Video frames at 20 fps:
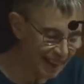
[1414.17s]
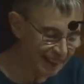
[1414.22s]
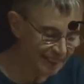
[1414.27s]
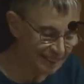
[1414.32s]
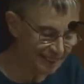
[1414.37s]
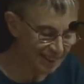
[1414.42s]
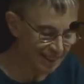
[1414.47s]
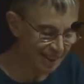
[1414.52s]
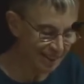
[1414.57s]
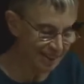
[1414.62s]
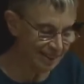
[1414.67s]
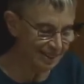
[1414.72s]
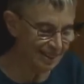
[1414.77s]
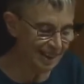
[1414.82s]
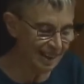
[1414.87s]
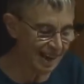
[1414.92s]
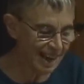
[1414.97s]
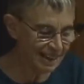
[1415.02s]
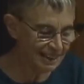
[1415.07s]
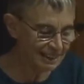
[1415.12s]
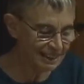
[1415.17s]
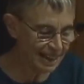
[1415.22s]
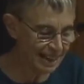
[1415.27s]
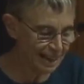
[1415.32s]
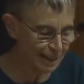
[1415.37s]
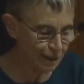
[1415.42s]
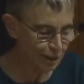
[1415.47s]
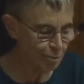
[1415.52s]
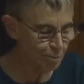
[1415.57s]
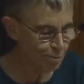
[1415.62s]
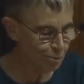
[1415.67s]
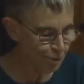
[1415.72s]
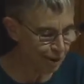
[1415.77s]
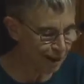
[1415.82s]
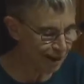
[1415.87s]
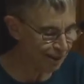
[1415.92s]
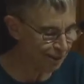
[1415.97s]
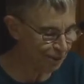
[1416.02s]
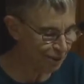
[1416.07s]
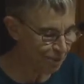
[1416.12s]
exile, exhaled
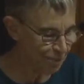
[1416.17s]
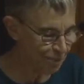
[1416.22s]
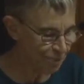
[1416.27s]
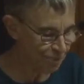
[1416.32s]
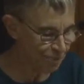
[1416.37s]
prayer